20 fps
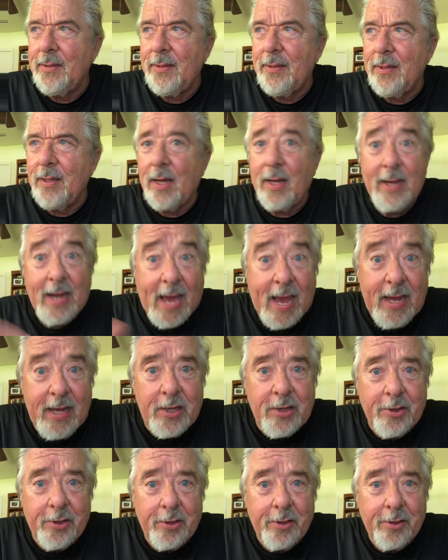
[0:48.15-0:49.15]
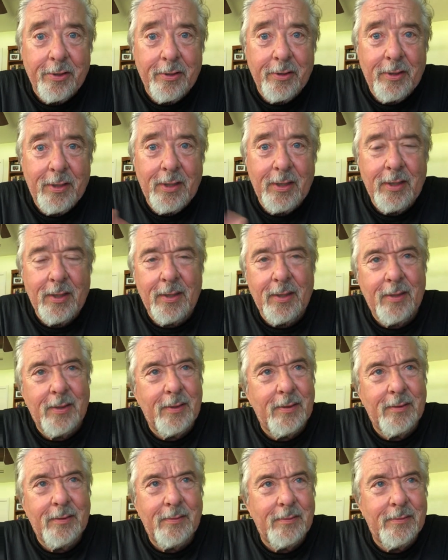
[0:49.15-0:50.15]
an anchor,
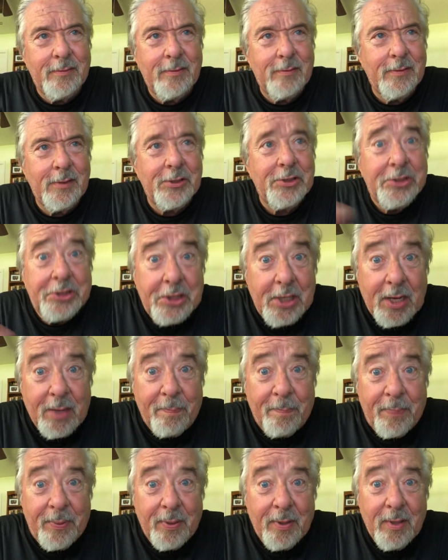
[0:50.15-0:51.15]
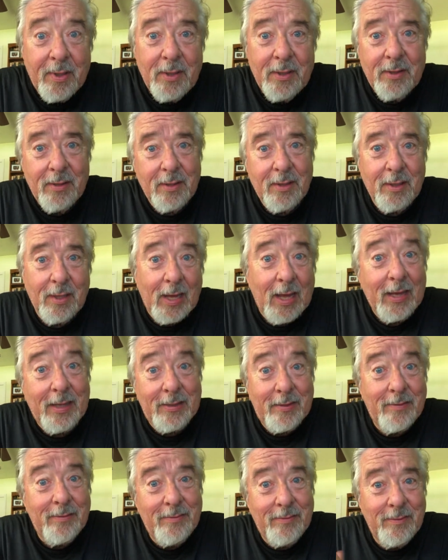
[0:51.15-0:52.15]
a ship,
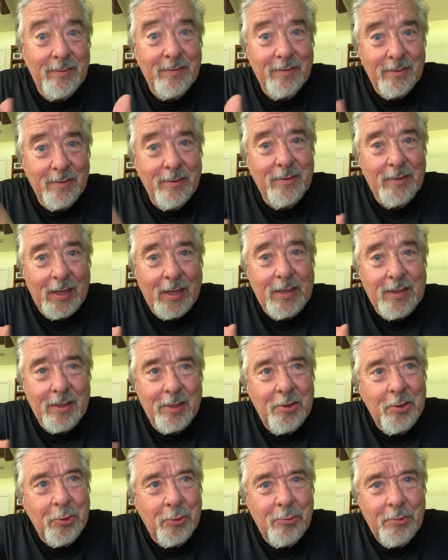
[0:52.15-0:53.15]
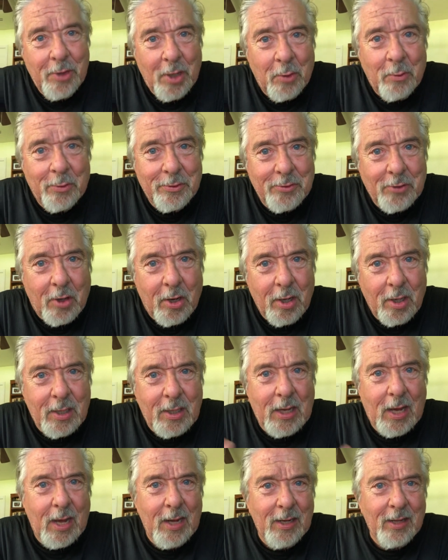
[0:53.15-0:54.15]
like a new Noah's Ark
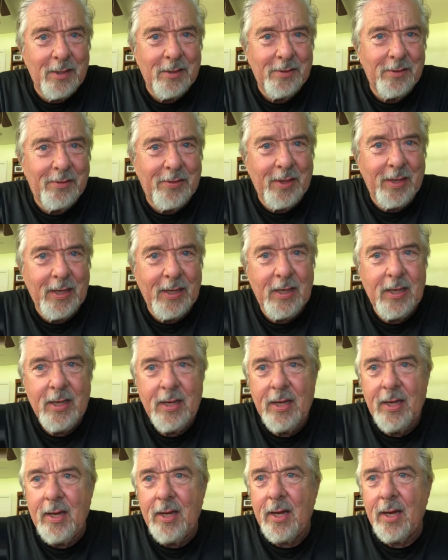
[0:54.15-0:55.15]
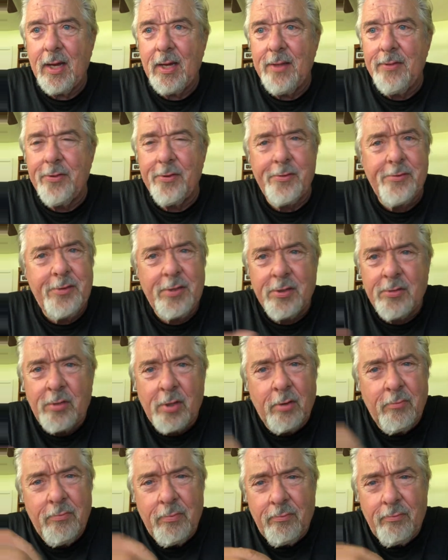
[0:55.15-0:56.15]
kind of thing. There's just
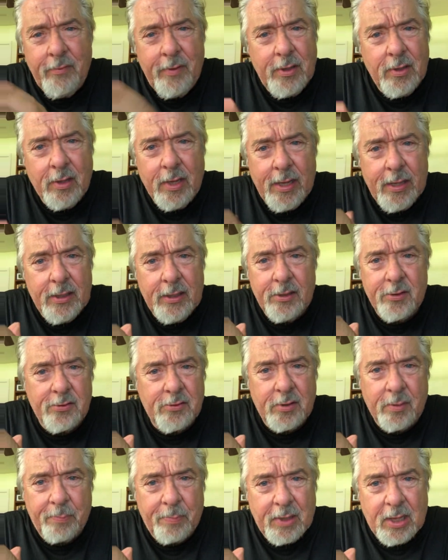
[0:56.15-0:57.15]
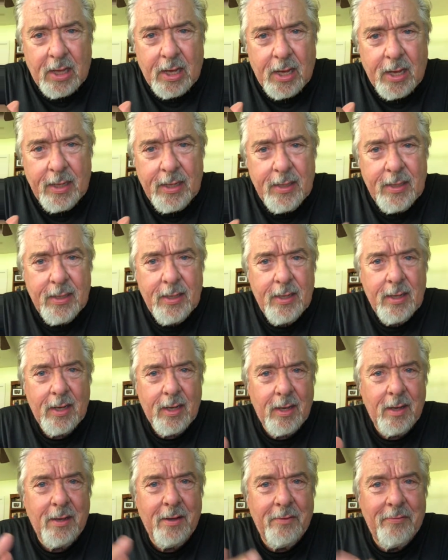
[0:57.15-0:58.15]
a real endless supply
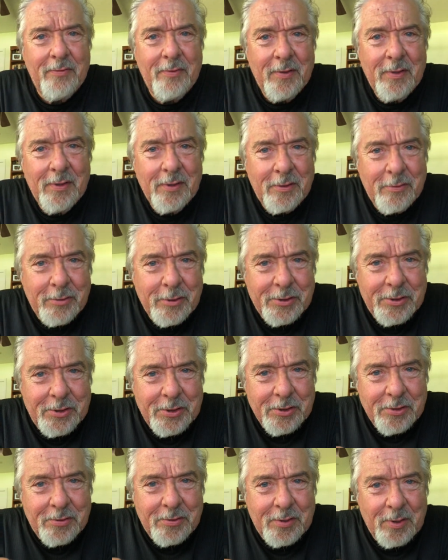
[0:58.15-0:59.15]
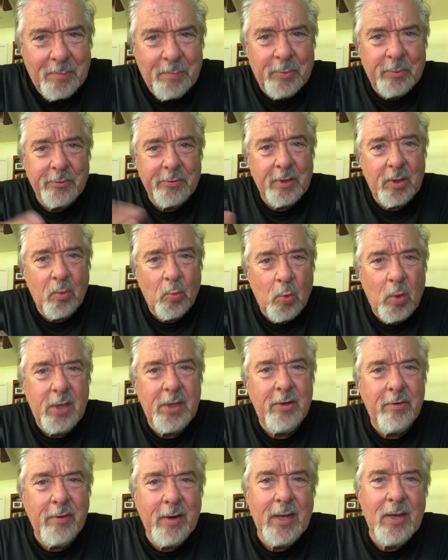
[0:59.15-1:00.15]
of Christian symbols, and
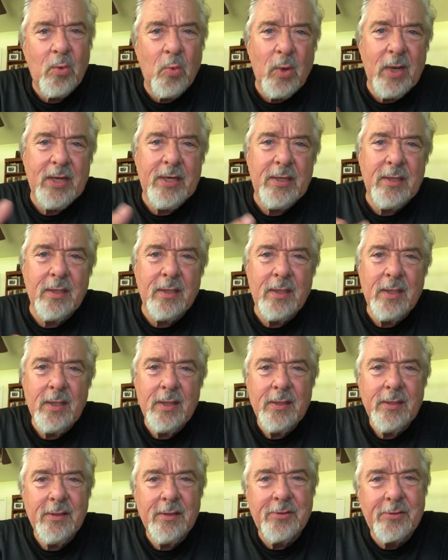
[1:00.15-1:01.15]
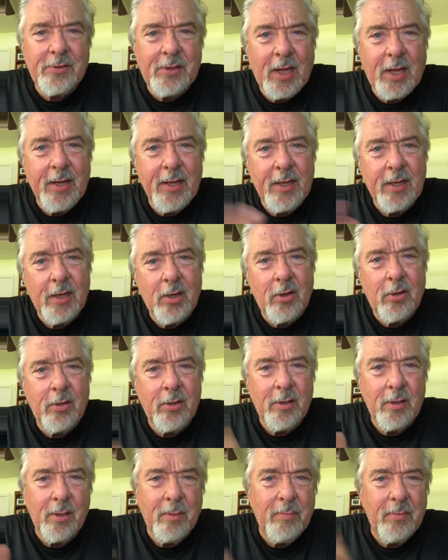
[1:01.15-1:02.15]
one great way to study and
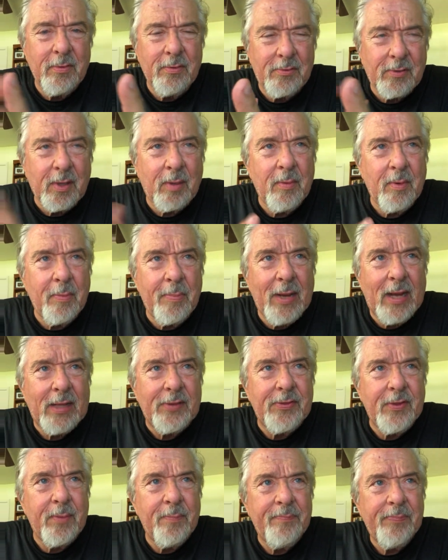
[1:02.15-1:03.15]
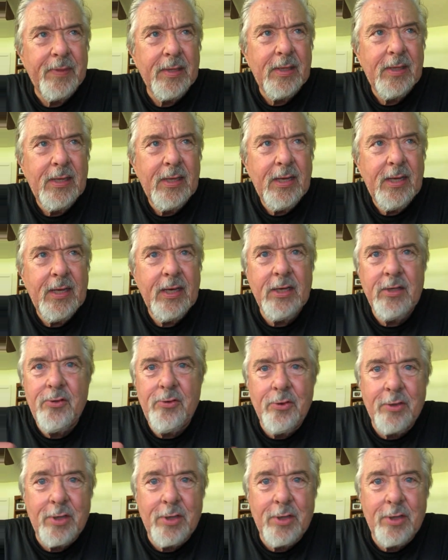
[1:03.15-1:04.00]
learn some about them is you